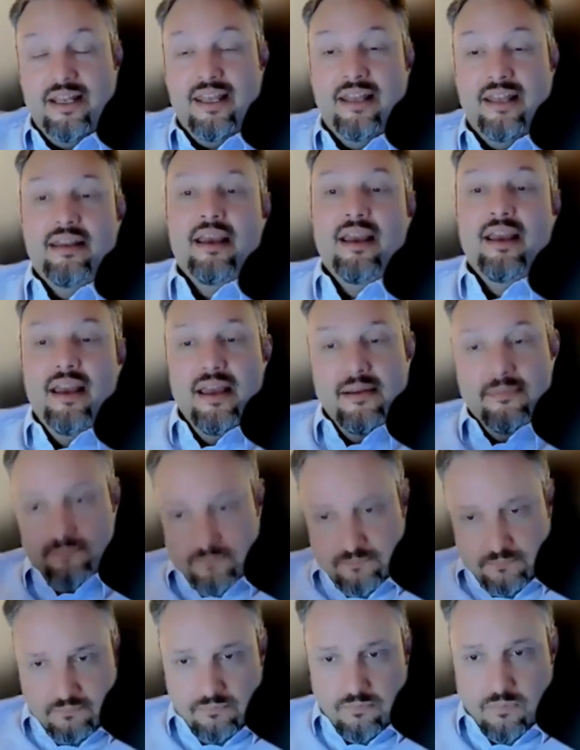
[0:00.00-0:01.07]
And
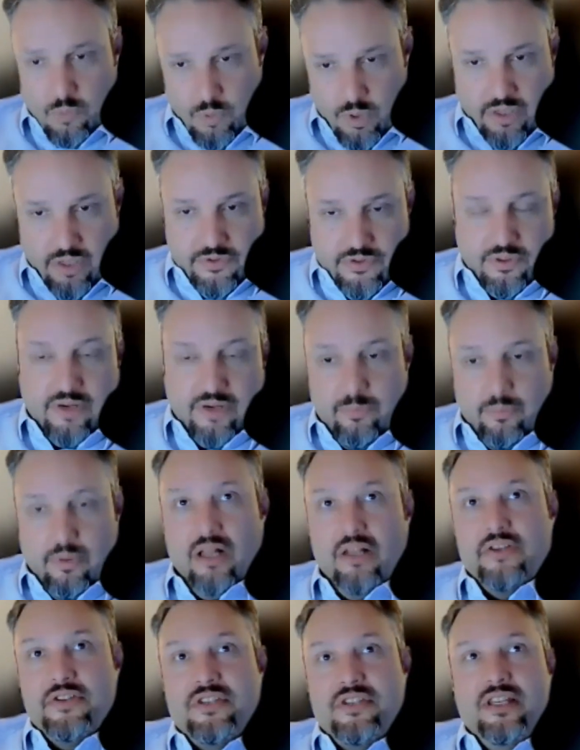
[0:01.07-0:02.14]
we also have a
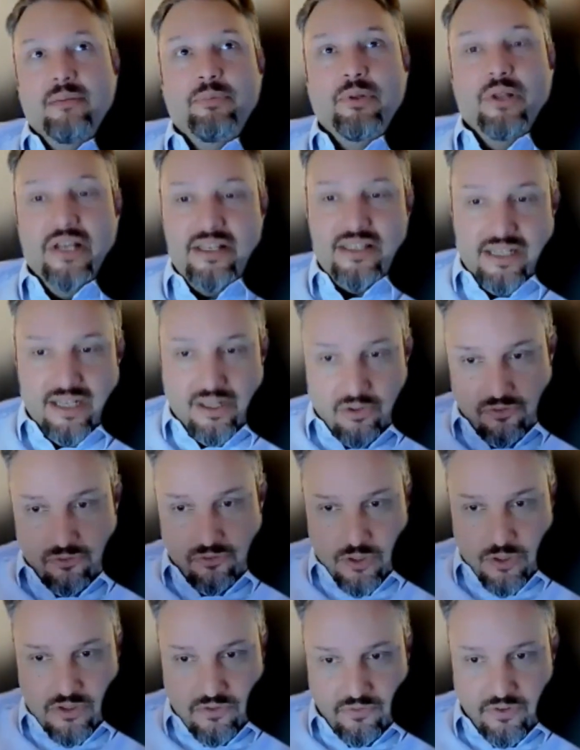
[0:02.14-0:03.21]
policy in place, another
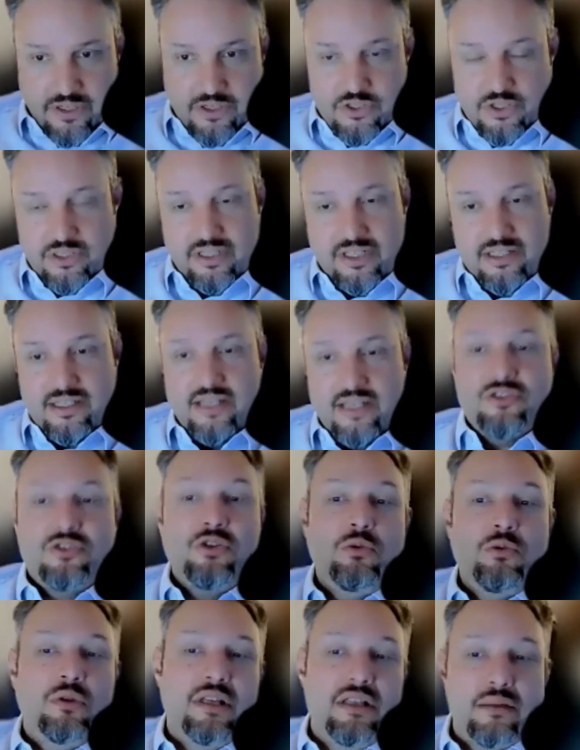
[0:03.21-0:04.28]
forced function that says
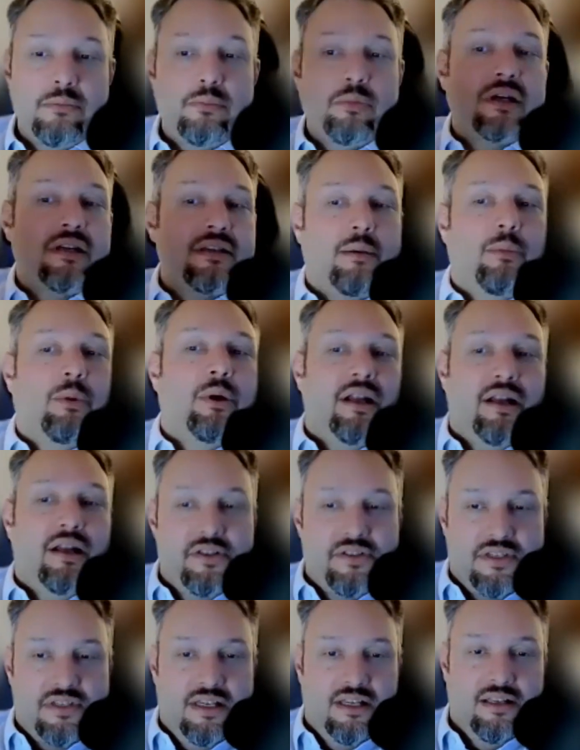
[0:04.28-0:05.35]
you need to bring someone
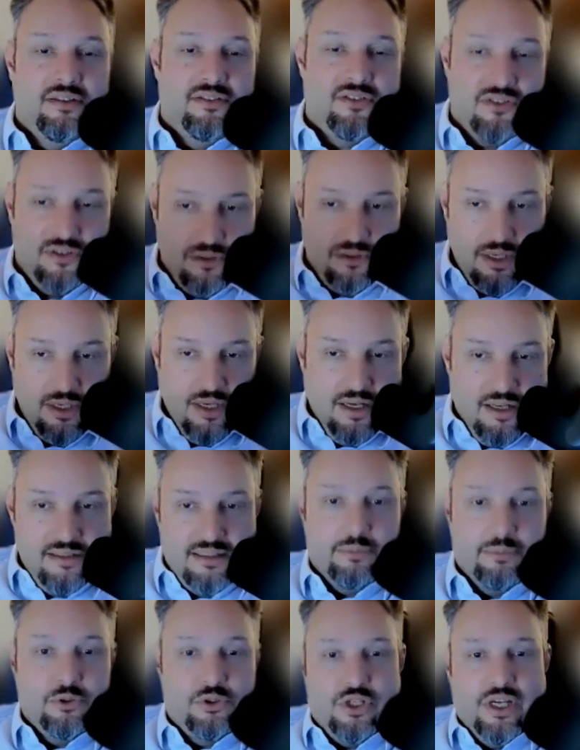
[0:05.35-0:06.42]
else in to
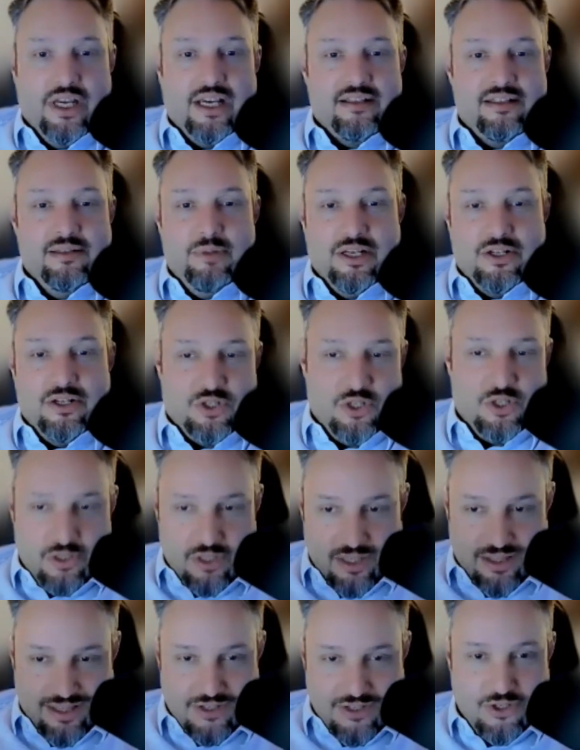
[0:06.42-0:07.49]
double check to make sure
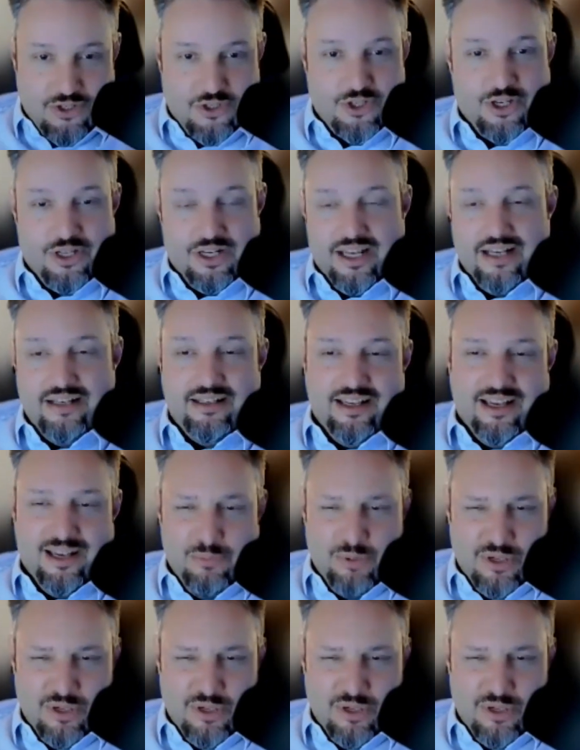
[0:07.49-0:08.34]
that this is a good idea,